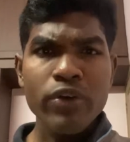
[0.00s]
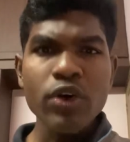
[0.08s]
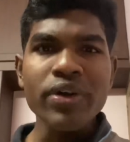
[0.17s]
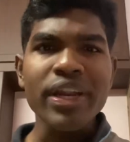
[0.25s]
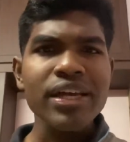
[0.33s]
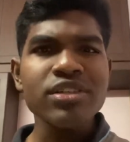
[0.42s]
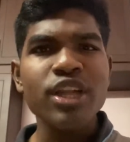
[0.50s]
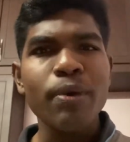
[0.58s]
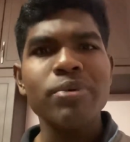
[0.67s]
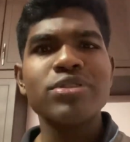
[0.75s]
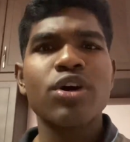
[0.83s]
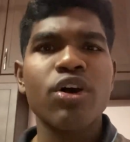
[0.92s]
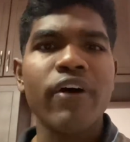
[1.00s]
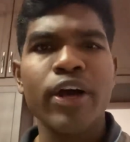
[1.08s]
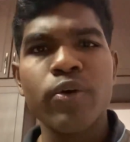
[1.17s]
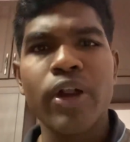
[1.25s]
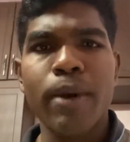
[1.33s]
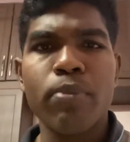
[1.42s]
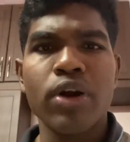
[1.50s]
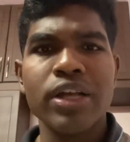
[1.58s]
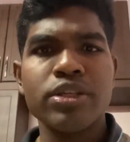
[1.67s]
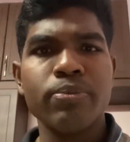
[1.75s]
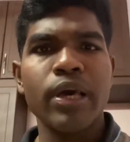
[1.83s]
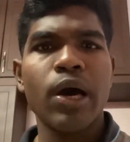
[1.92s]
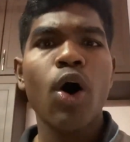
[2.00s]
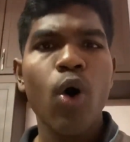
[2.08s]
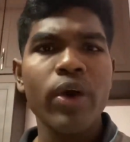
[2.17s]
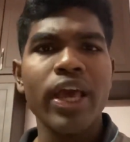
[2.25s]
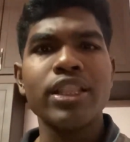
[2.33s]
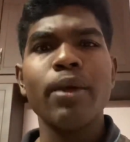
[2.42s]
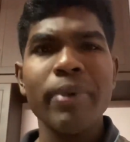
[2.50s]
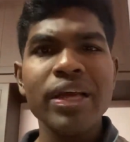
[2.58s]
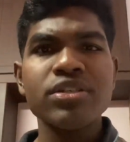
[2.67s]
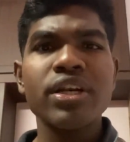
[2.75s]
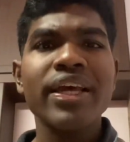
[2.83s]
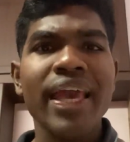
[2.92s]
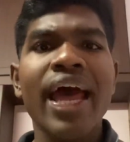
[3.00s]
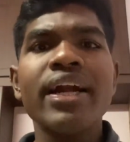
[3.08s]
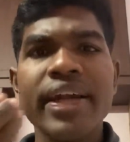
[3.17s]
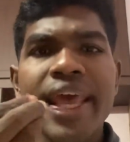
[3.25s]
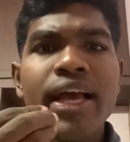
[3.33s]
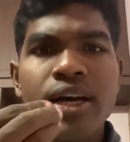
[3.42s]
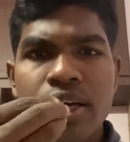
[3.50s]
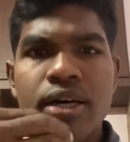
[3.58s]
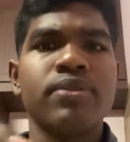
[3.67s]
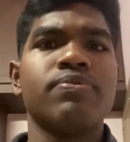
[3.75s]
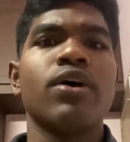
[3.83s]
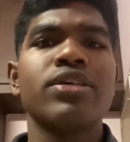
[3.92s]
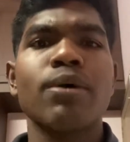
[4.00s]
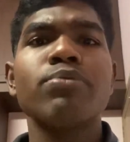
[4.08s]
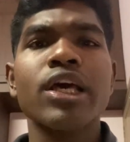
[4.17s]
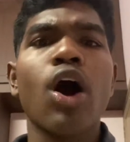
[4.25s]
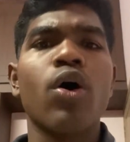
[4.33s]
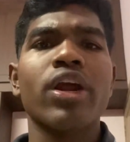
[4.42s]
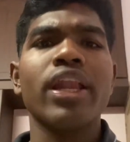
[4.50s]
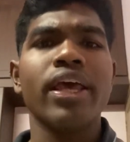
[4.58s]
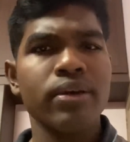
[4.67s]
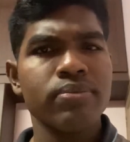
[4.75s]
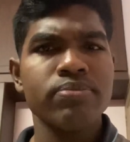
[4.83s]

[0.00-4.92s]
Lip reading: you treat an episode of acute hypoglycemia? Okay, the patient can take something orally.